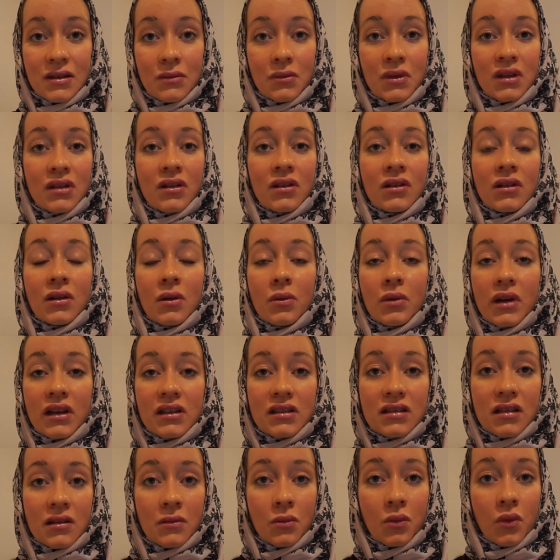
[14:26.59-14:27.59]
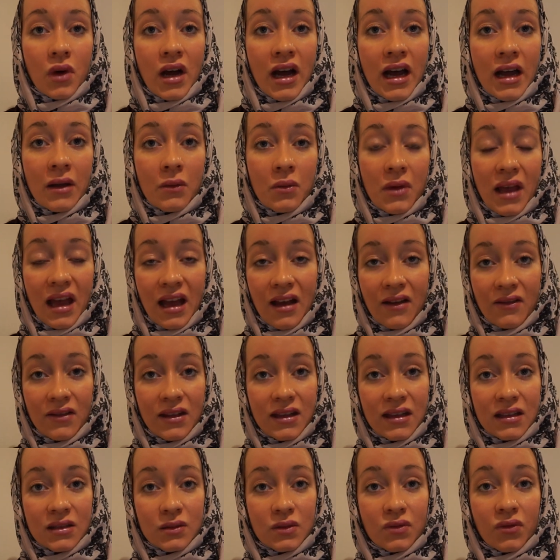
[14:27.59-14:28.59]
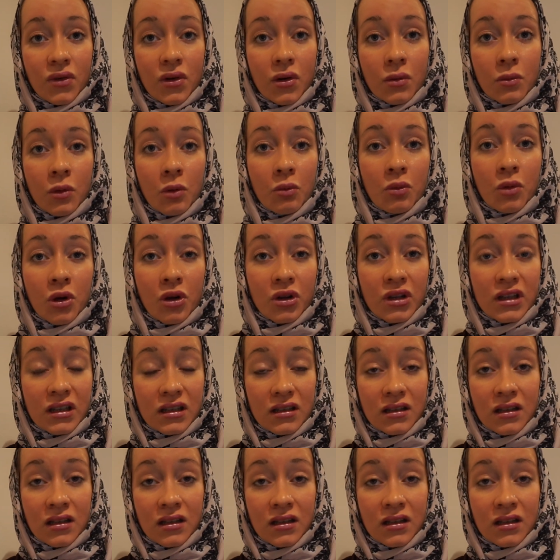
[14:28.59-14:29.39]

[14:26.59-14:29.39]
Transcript: We don't question why we have this form of